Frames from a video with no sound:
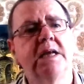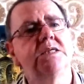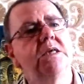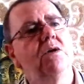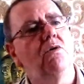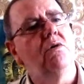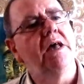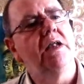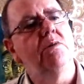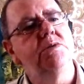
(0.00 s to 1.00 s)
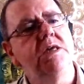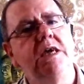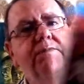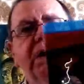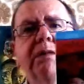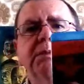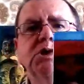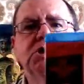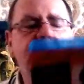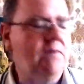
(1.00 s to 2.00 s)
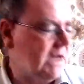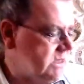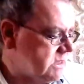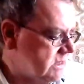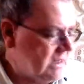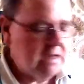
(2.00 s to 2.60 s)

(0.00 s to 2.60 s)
that's All Hallows Eve and Mischief Night.